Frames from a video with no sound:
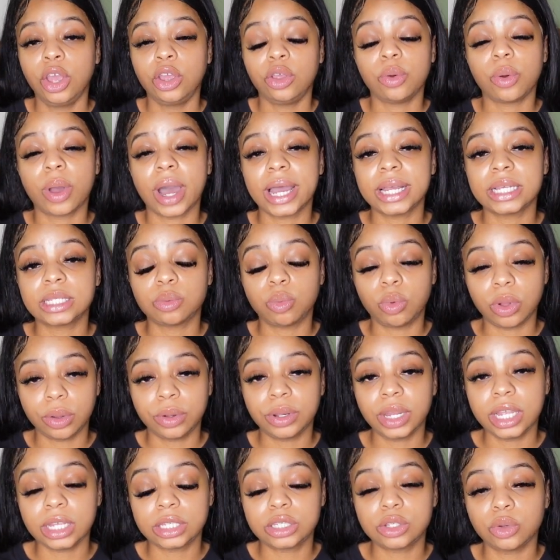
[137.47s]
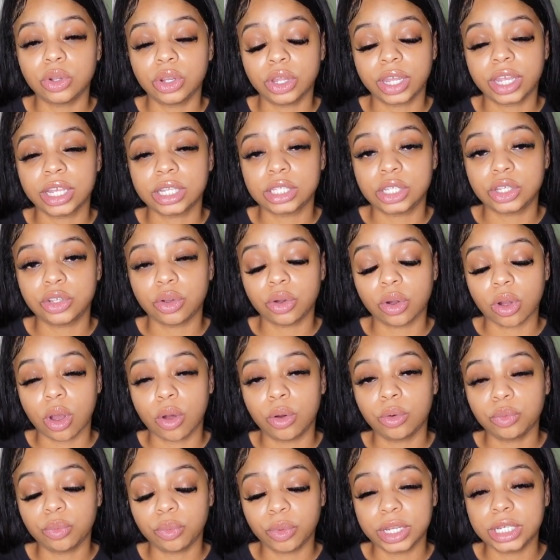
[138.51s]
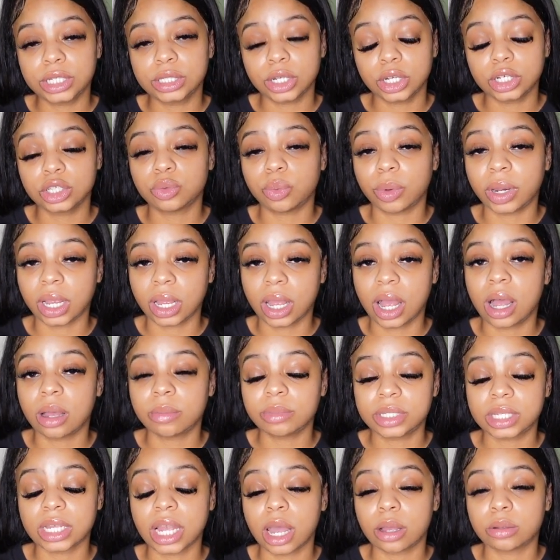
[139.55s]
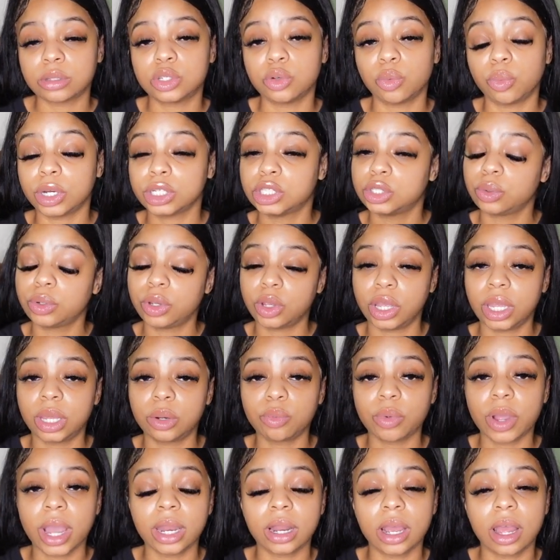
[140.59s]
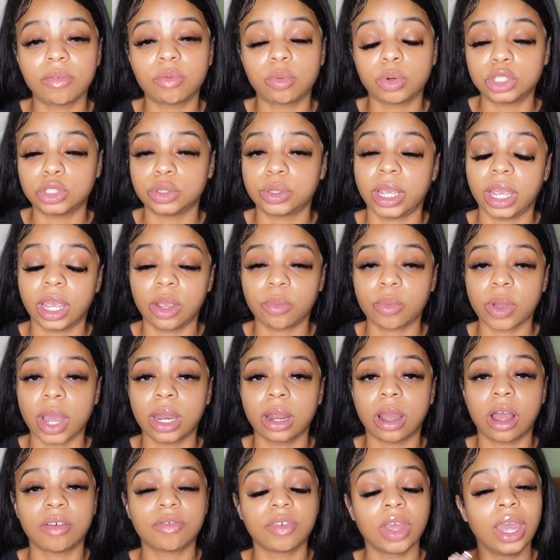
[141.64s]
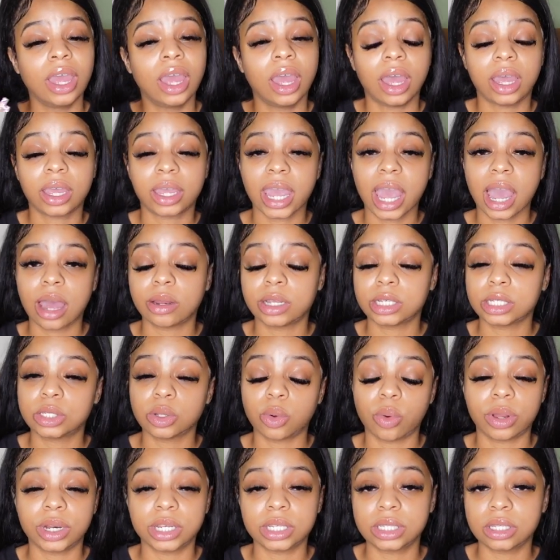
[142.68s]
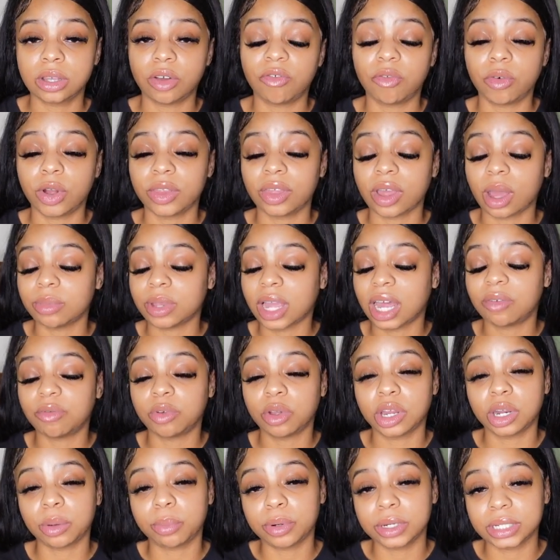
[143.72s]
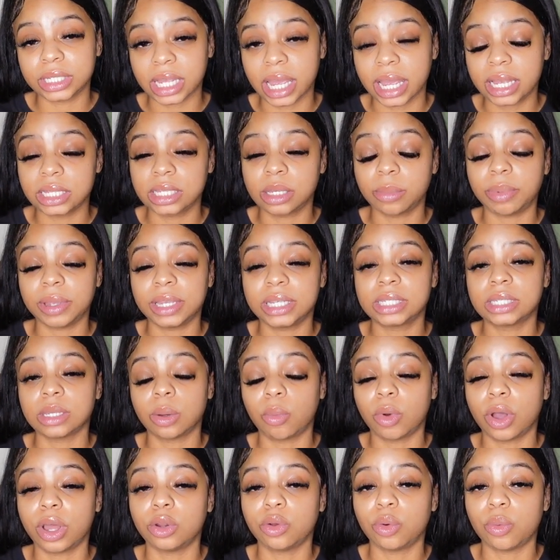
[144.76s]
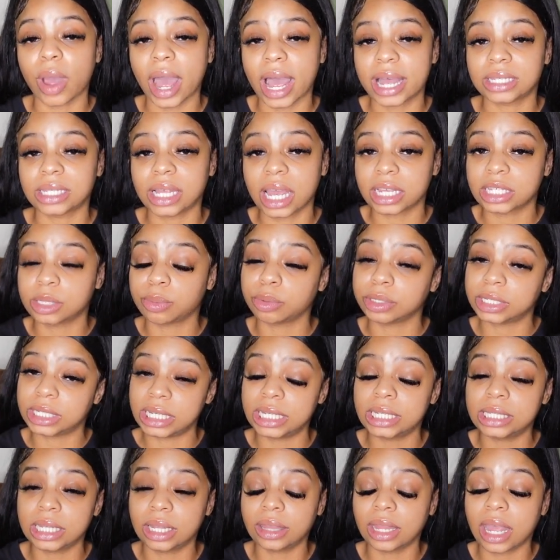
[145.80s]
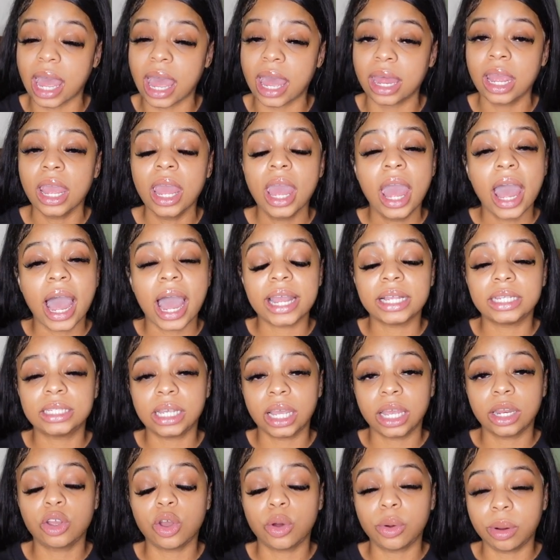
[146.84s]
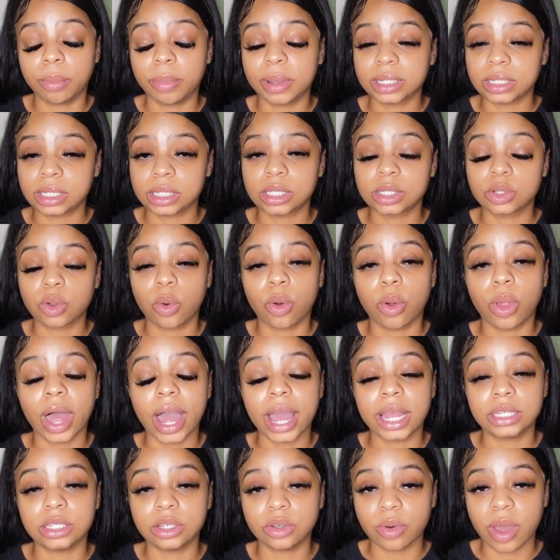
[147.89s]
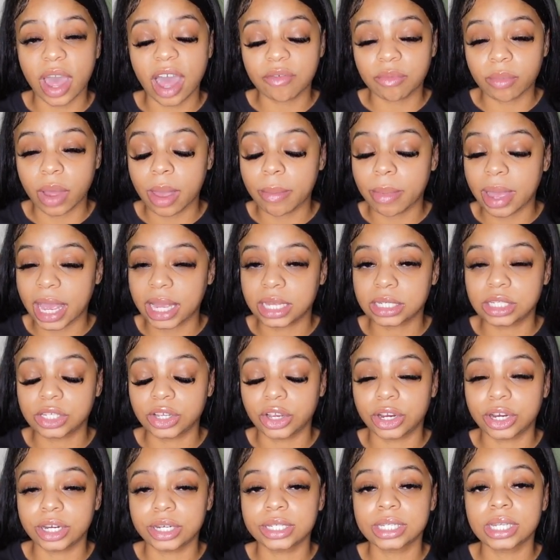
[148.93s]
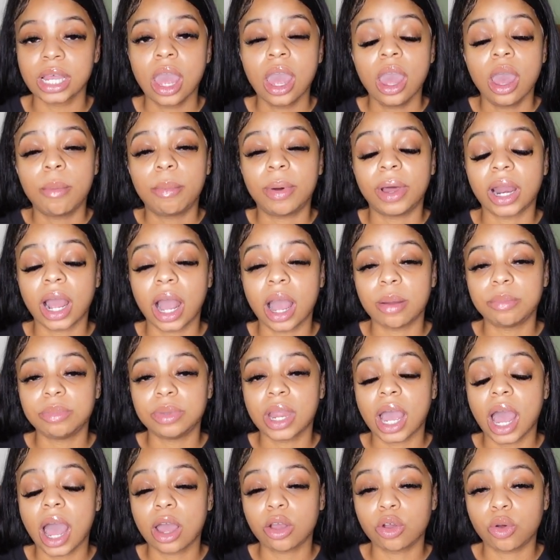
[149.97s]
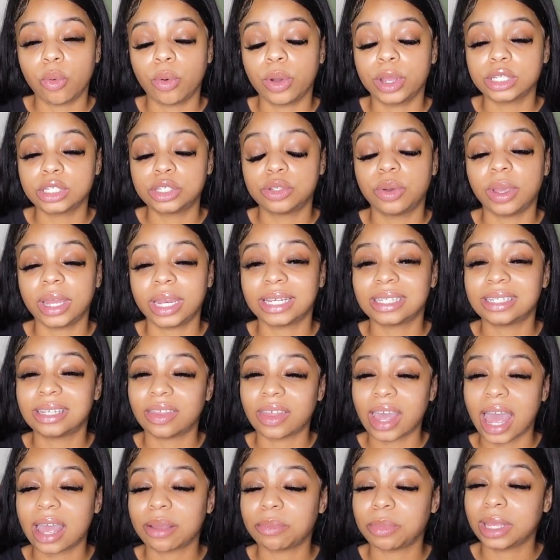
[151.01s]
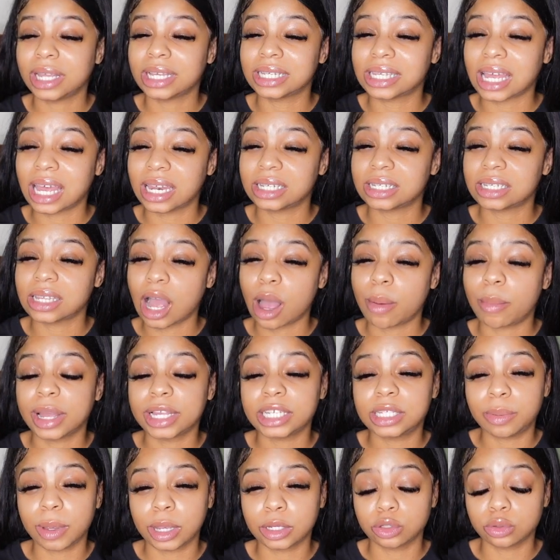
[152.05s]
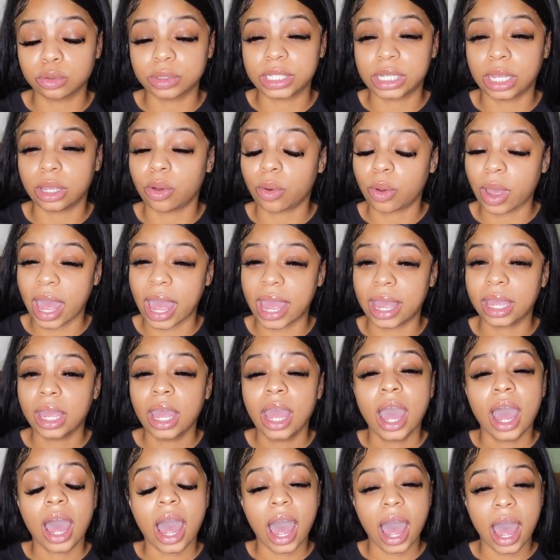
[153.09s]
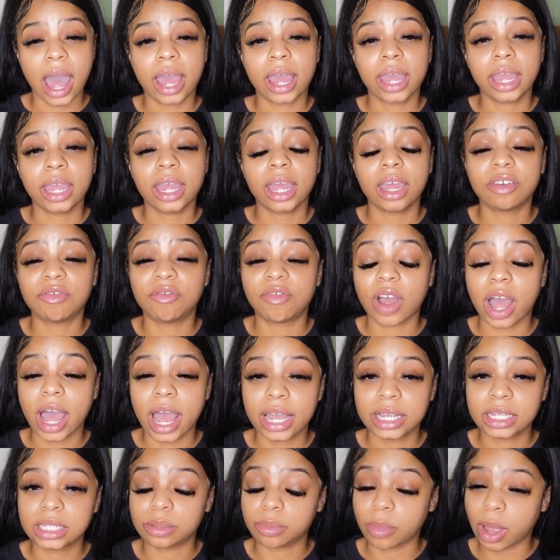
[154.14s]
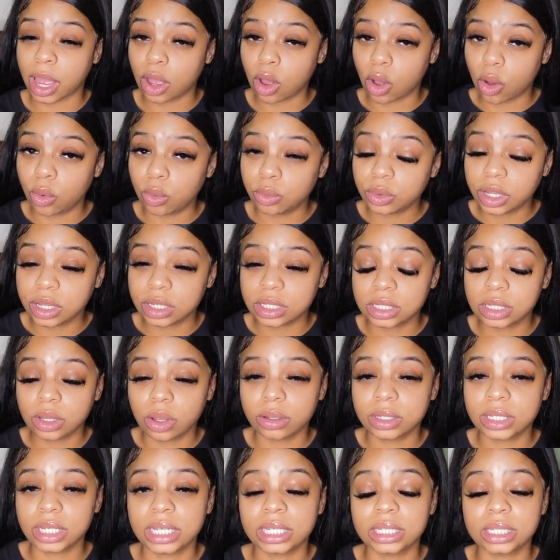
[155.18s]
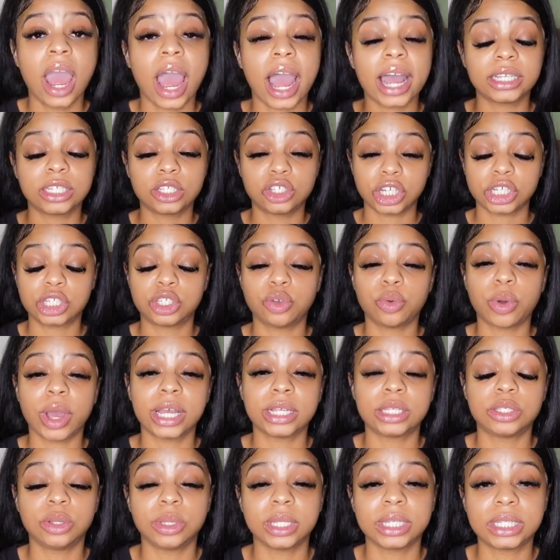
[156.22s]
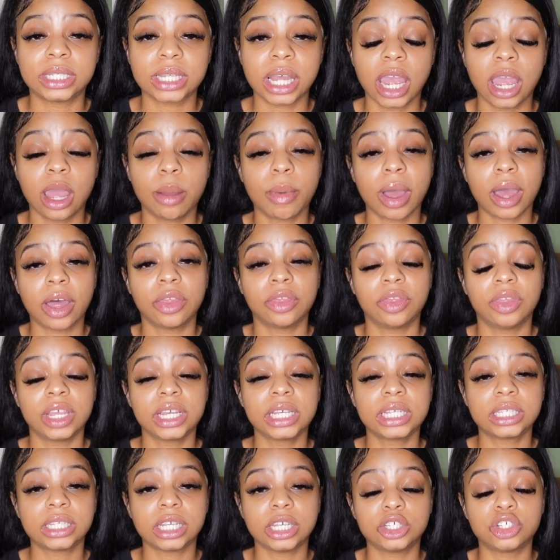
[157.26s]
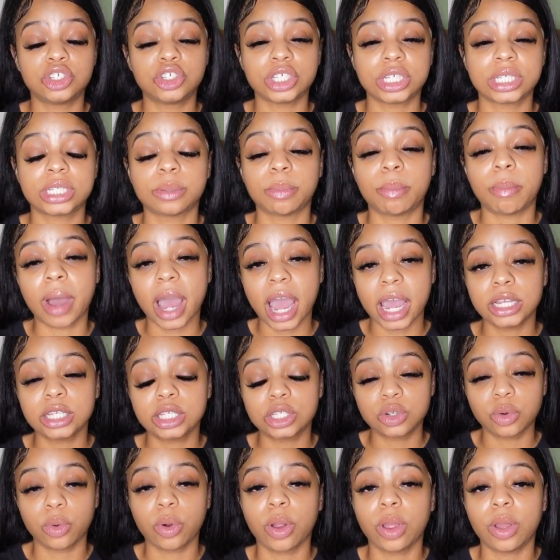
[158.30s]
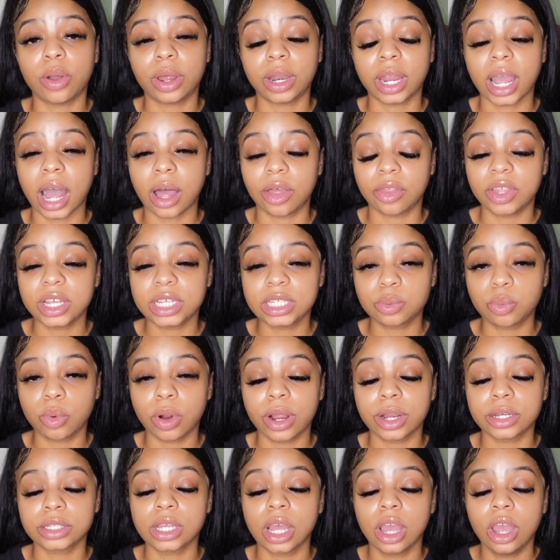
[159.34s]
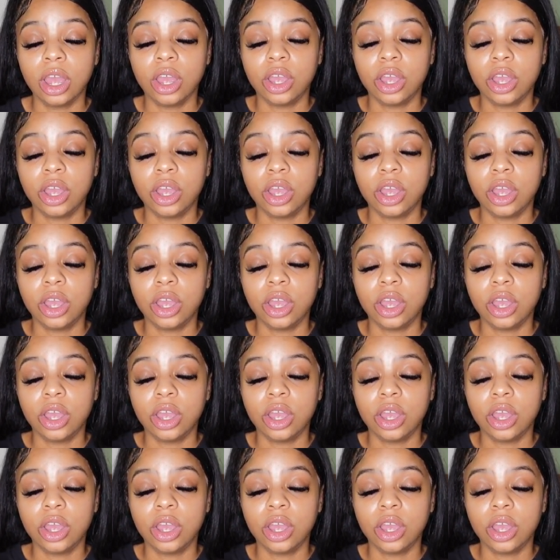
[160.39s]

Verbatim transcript: You guys will need to look into your own research when it comes down to what you can write off, what you can't write off, accounting, so on and so forth. I'm not even going to pretend to be someone who has expertise in that. I did go to business school. I do have my master's, but I'm not going to get into that because that is not my specialty, okay? I advise my own consultants. I suggest you guys do the same. This is just my story on how this worked.